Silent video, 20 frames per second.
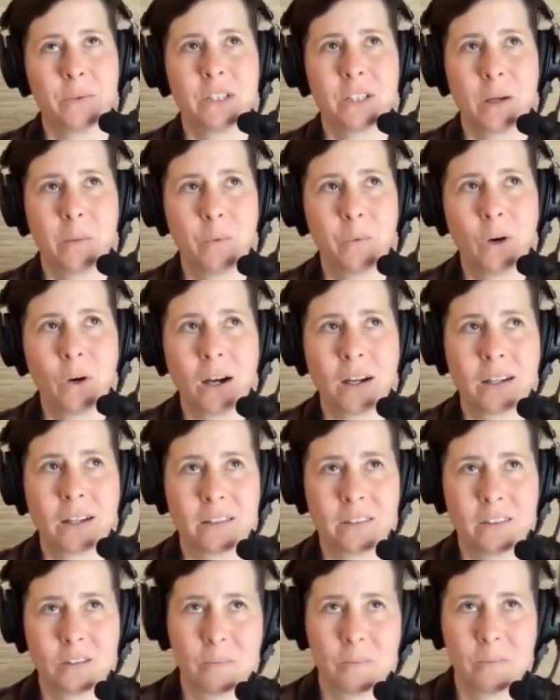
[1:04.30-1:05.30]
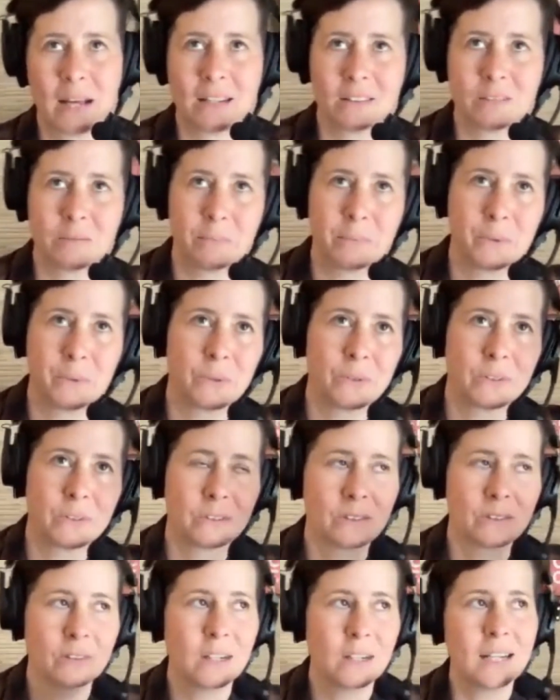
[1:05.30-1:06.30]
We just kept walking. These massive
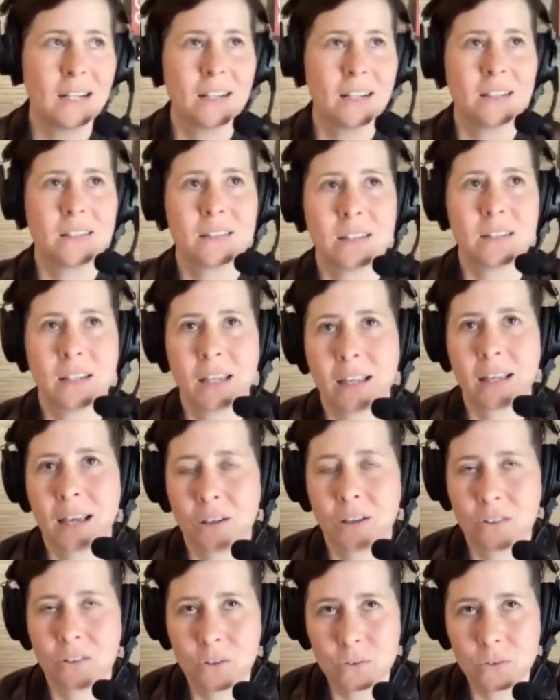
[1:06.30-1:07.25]
boulders are sticking out.